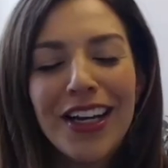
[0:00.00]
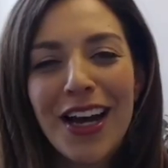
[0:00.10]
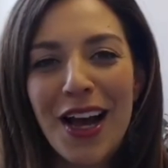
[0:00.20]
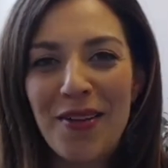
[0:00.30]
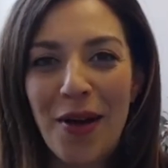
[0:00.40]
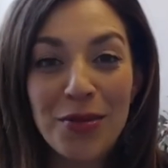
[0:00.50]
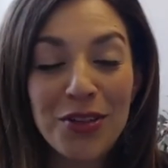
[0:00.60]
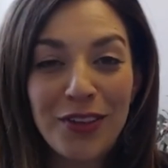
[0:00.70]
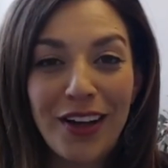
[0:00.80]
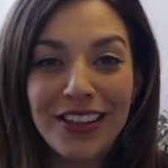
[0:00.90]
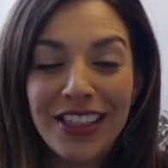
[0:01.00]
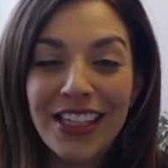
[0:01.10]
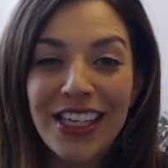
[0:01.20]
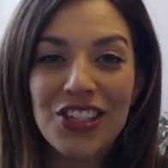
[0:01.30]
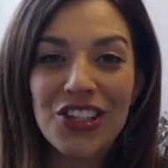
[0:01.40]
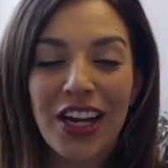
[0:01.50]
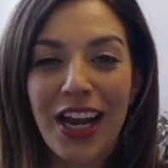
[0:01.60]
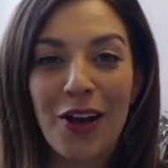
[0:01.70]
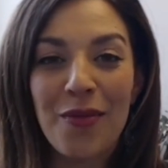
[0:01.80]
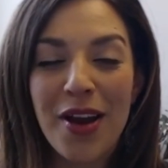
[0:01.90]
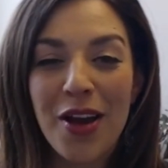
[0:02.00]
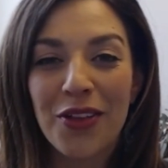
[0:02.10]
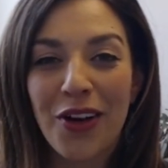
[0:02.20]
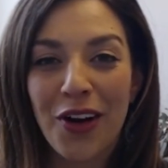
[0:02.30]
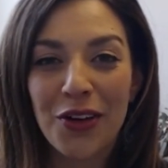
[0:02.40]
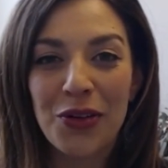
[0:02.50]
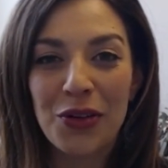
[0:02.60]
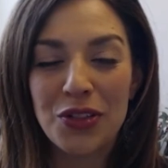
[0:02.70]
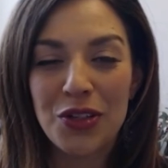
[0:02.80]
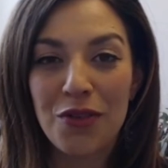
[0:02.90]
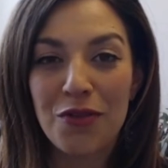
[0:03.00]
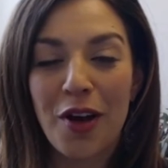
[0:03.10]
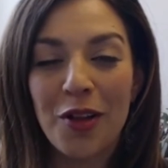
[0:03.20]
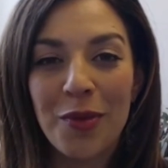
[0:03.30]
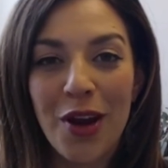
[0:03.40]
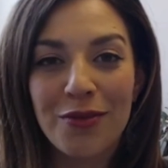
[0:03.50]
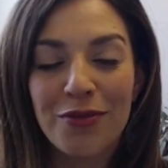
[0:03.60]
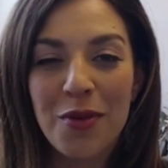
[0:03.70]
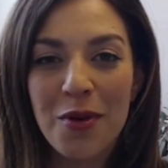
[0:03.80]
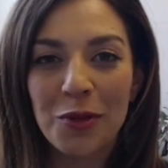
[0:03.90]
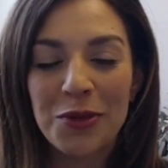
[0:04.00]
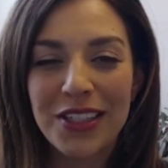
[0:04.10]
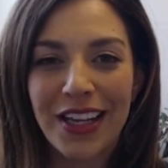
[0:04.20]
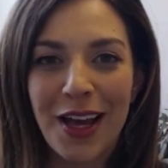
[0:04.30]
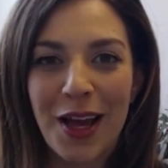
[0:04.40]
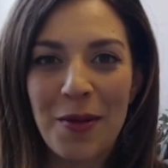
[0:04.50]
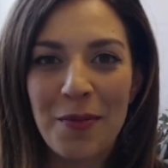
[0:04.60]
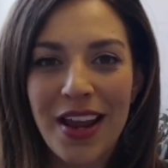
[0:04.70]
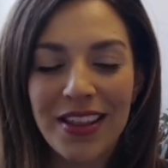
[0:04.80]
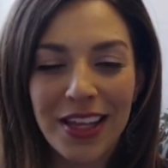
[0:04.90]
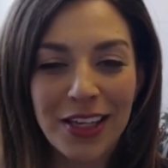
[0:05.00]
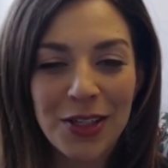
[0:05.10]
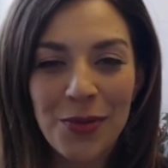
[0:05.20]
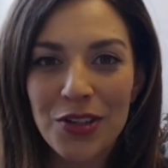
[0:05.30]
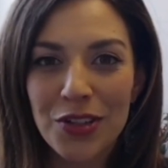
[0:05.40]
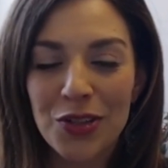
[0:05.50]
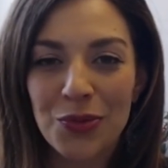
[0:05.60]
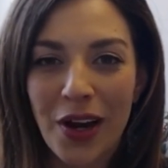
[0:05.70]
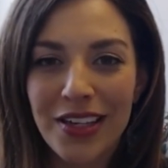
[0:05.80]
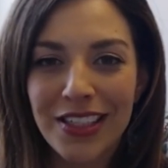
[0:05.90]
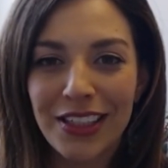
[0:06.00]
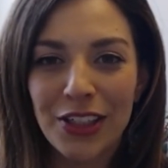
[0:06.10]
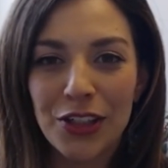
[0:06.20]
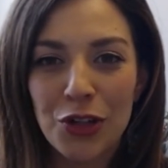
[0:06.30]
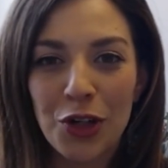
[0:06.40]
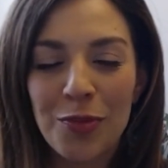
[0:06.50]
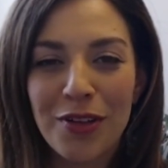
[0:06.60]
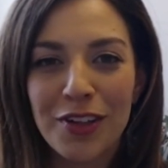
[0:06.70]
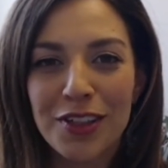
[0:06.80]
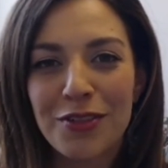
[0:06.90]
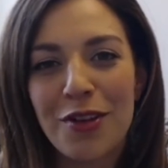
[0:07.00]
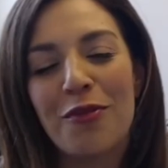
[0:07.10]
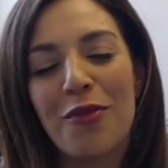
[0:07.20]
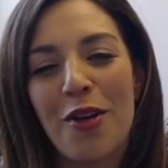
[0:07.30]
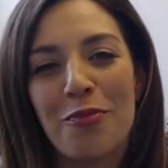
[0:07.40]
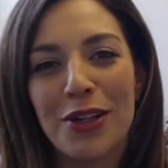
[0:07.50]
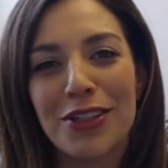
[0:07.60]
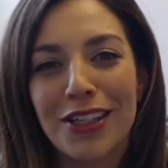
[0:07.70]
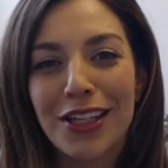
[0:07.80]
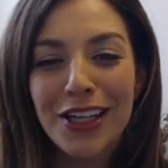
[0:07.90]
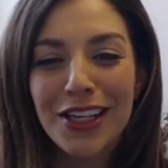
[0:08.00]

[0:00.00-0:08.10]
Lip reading: I'm Siobhan Lindley. Check out my other articles. You can follow me on Forbes. And thanks so much. This is rising leader Jodi McPherson of Pearson.